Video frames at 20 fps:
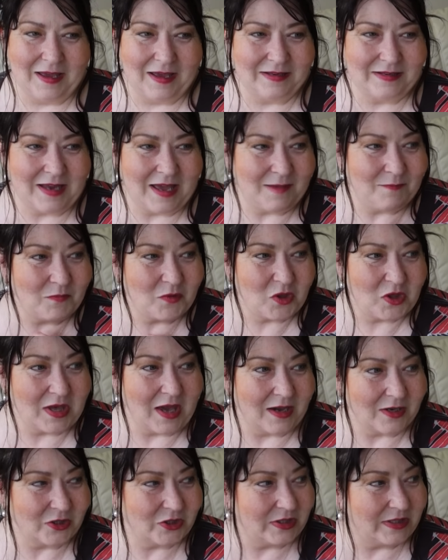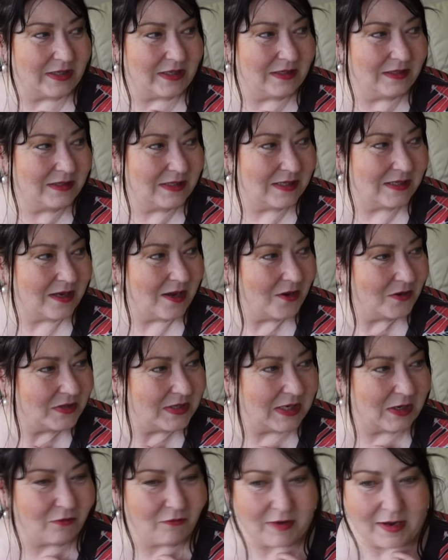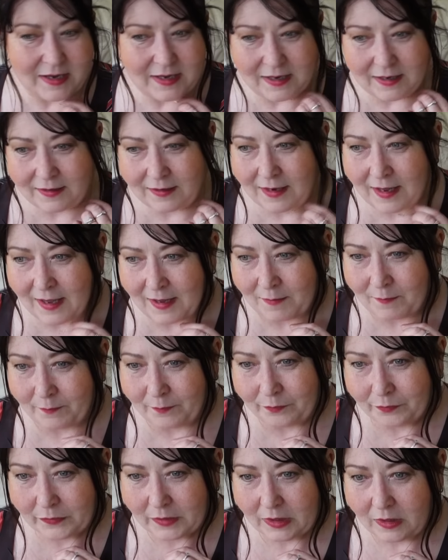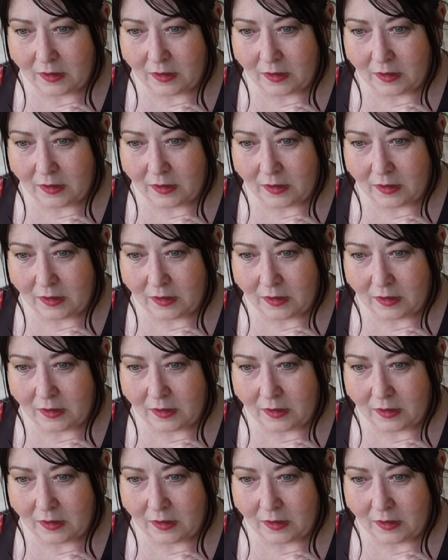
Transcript: And um, she actually did a degree in um,